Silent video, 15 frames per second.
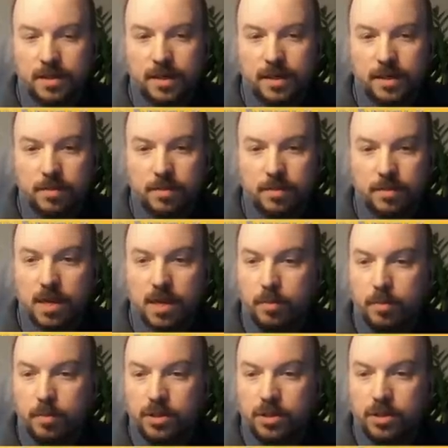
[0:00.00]
some people
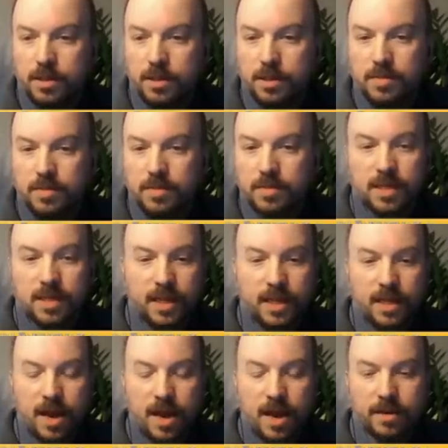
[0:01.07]
use it and they like
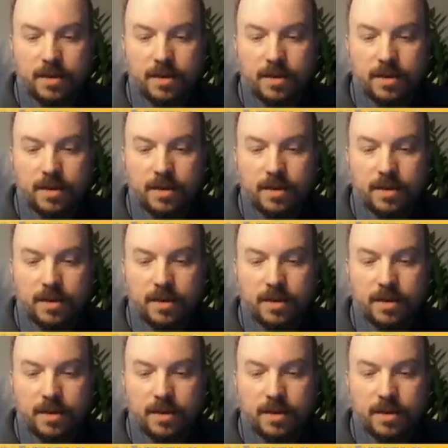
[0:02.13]
it.